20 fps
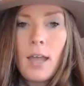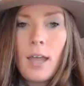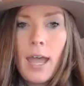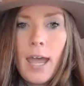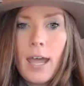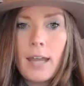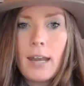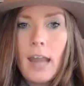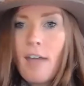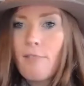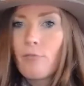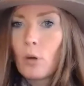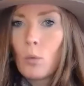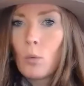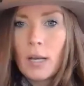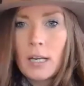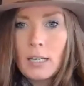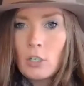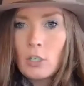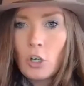and
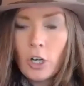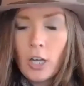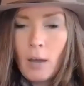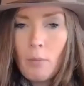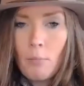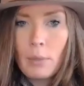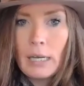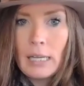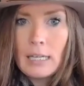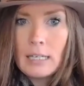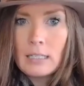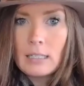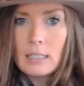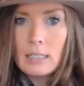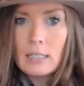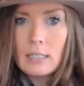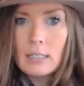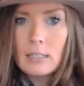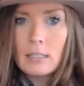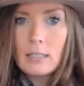everyone in your company is
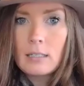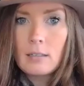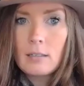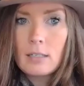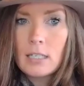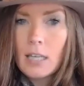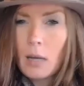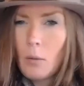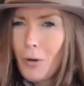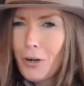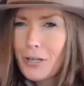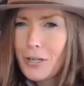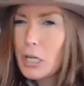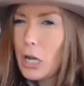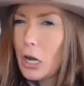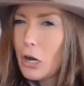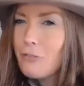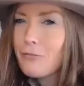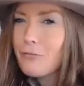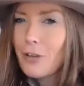somewhat
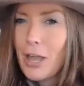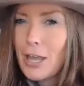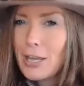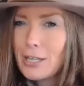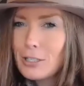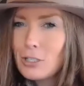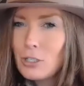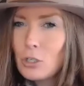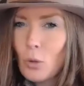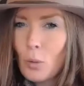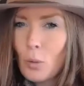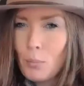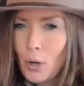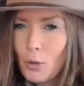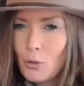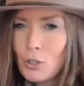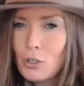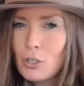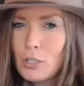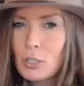terrified to
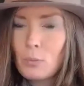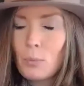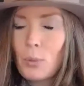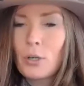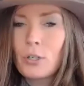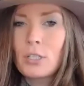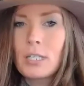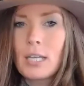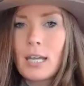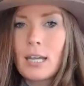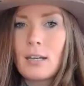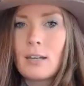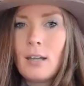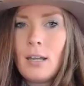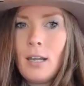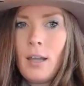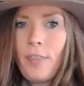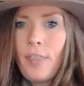approach this person.